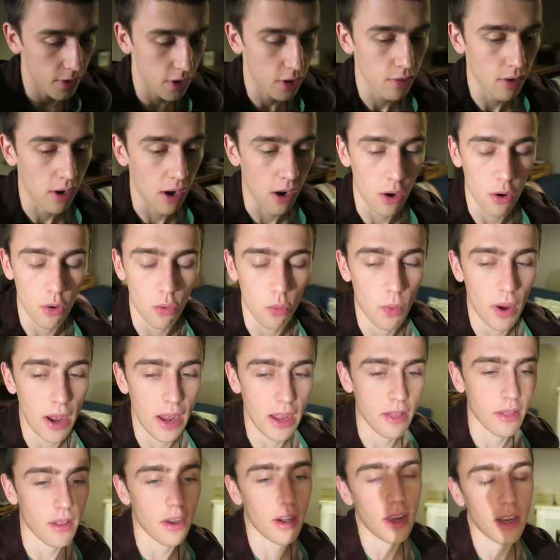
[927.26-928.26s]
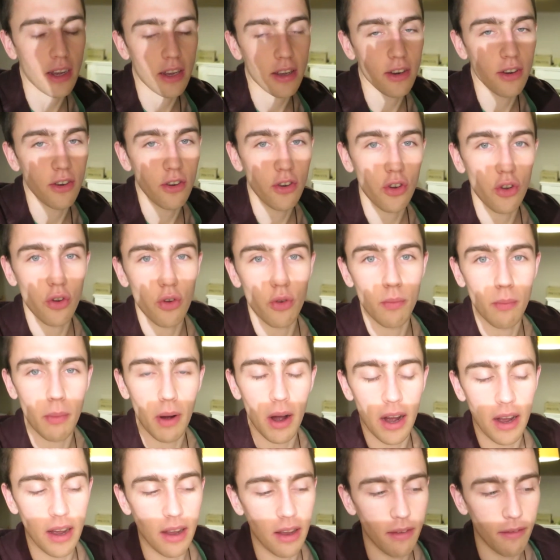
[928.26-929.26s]
figure out a way that I can do
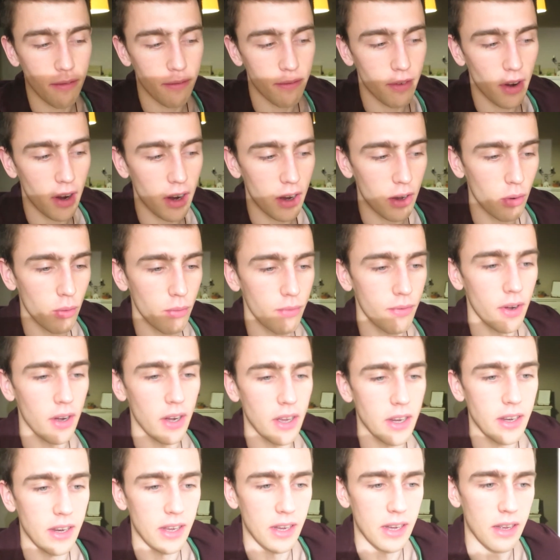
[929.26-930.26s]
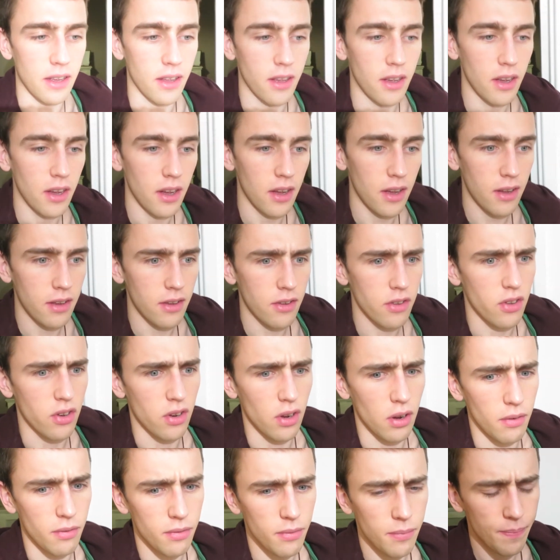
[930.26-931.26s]
my file finding
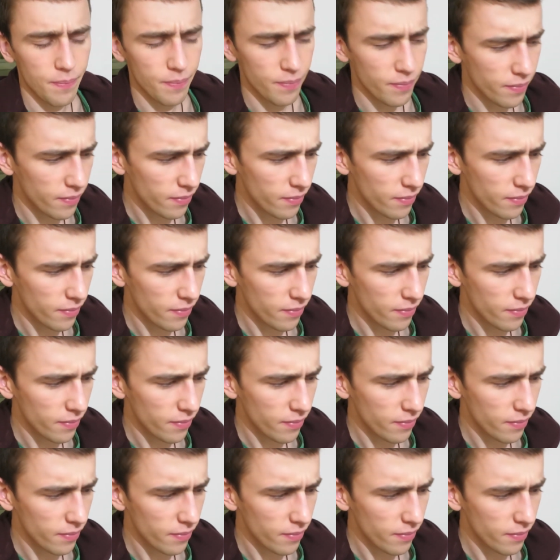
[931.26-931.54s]
stuff